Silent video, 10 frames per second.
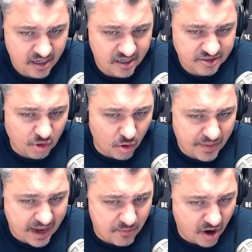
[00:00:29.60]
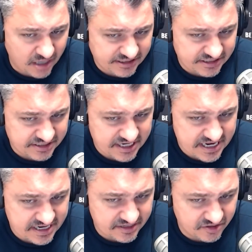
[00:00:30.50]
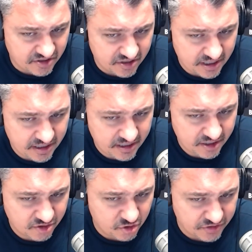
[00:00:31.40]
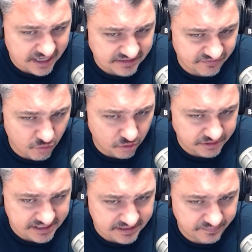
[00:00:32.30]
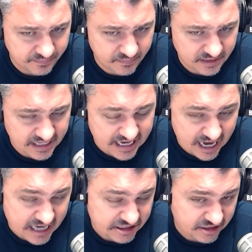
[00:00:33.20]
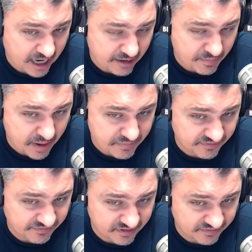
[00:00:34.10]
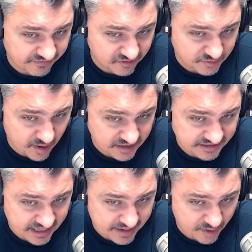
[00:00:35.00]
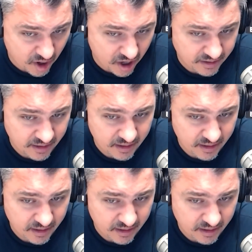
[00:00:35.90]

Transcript: Started buying watches in 2014. And I remember the first watch that I bought.